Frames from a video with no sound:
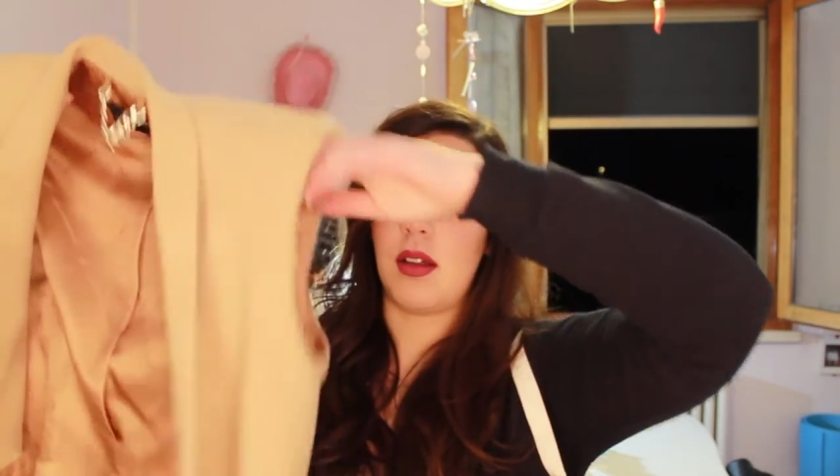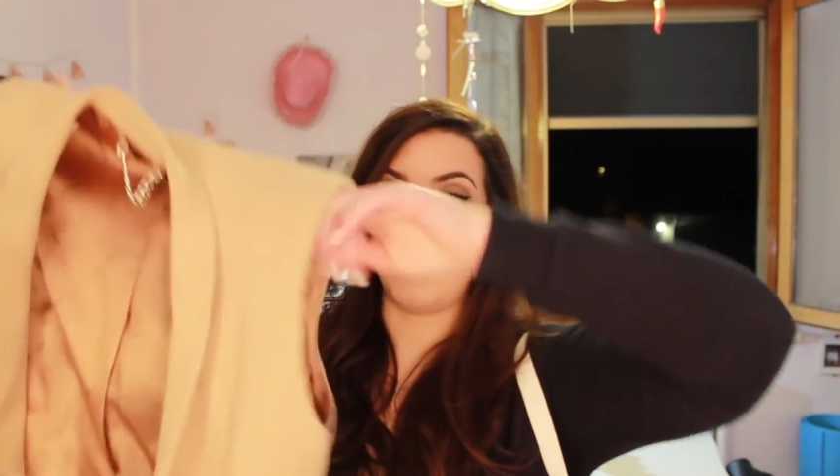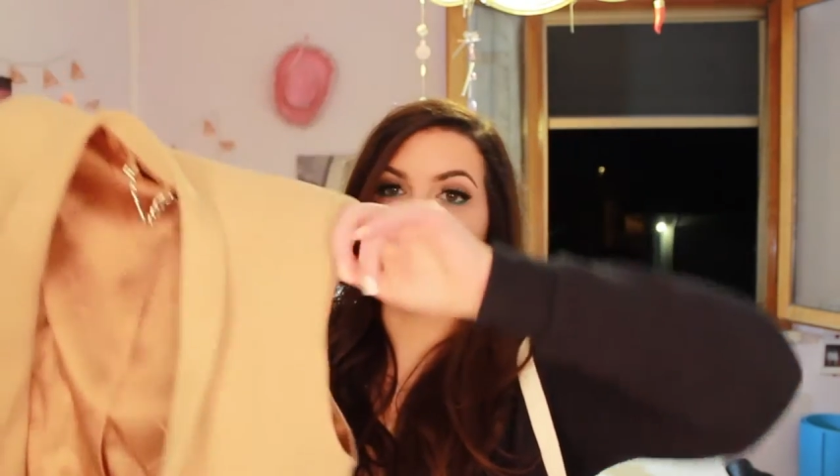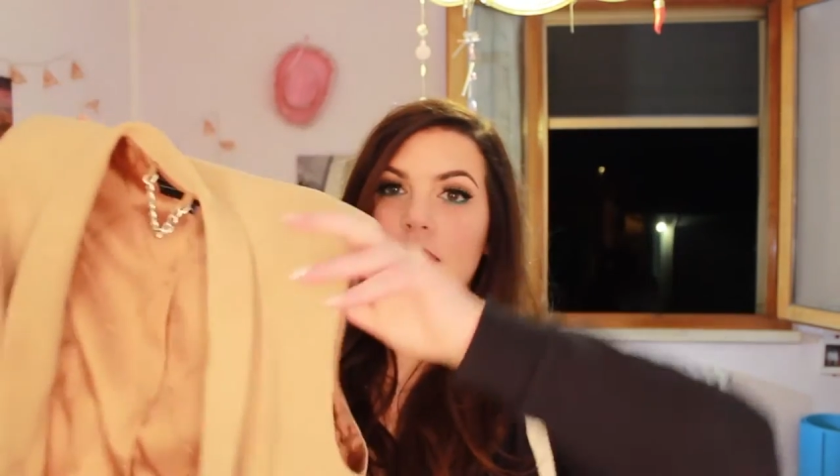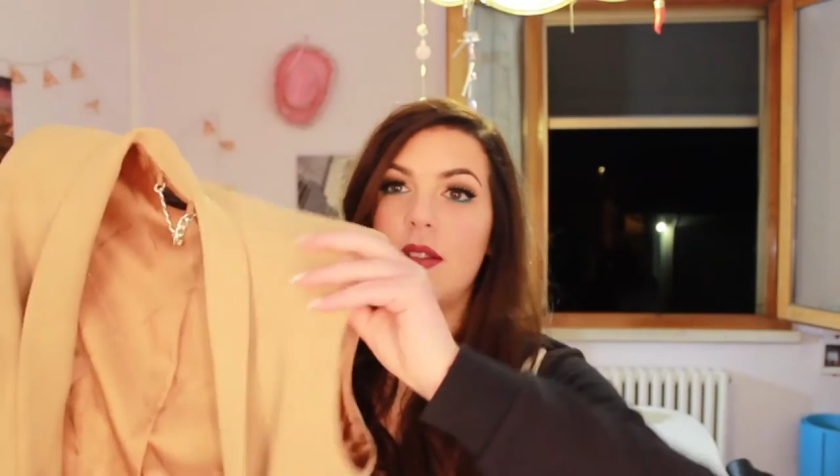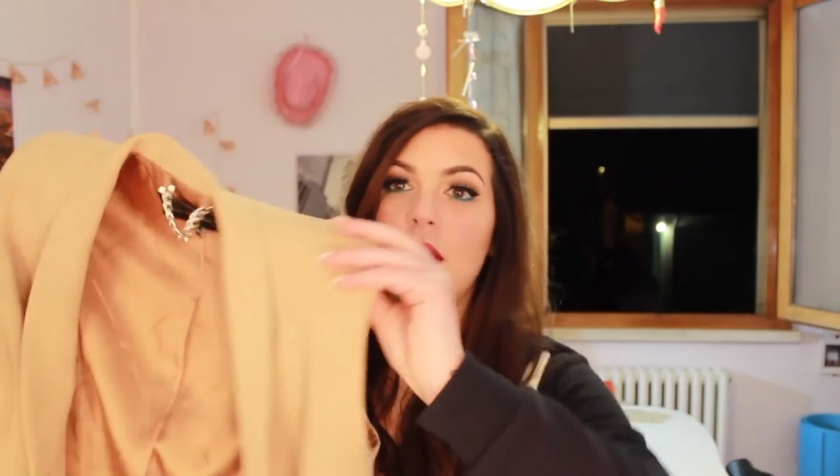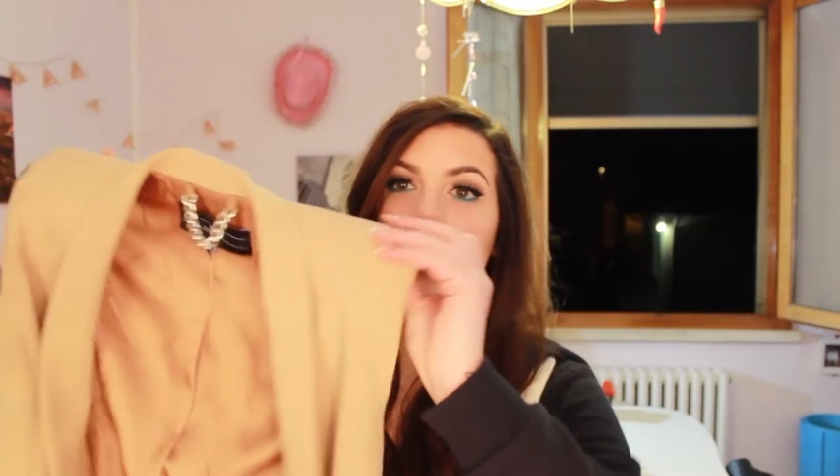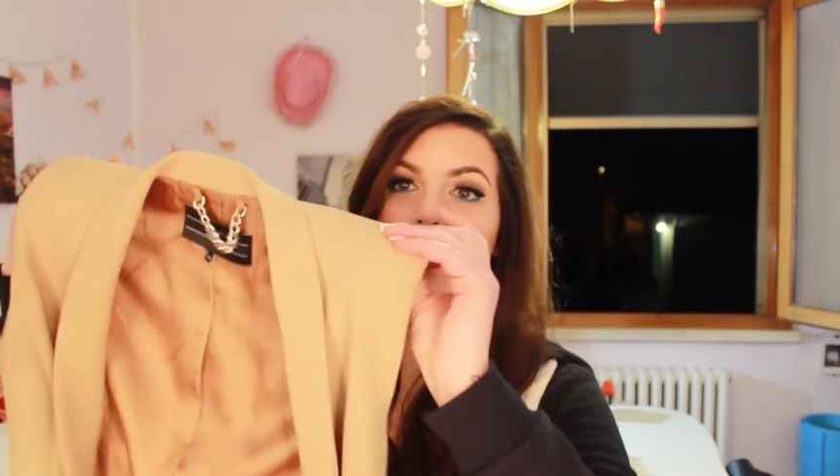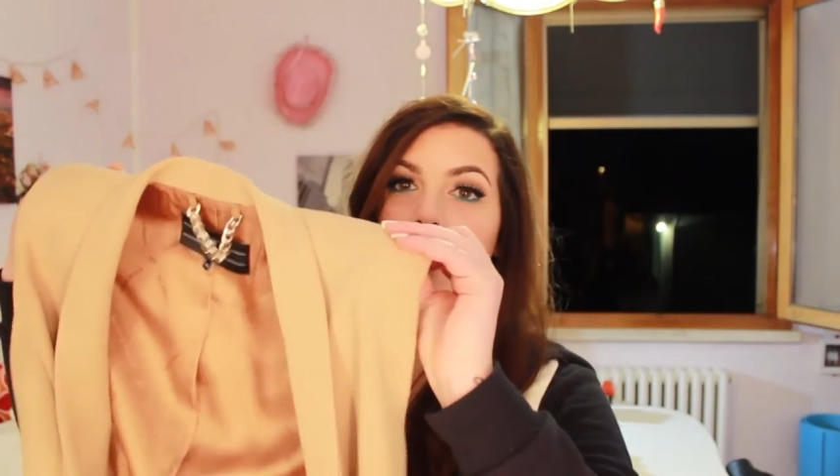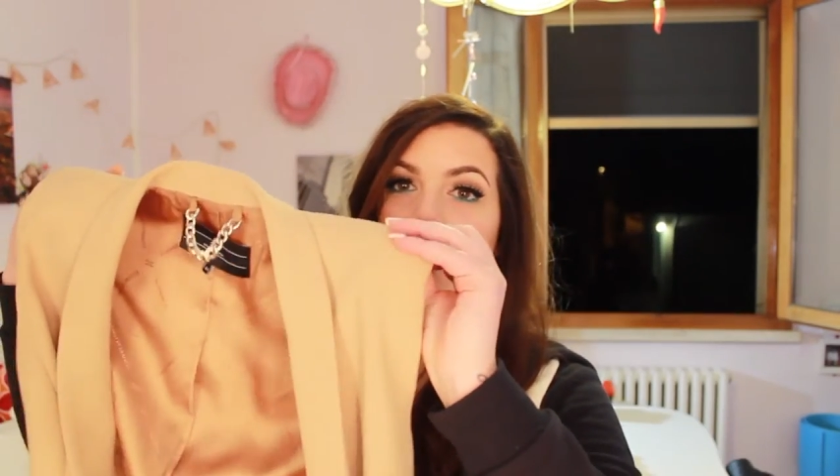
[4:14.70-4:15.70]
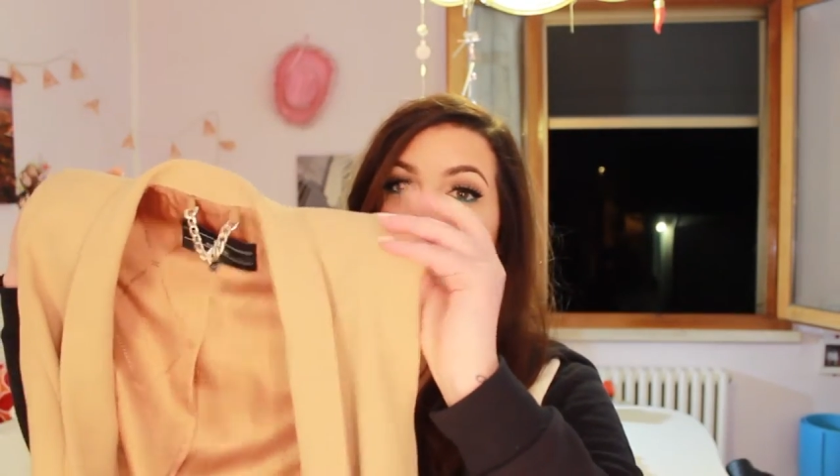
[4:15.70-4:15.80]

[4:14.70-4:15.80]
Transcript: with no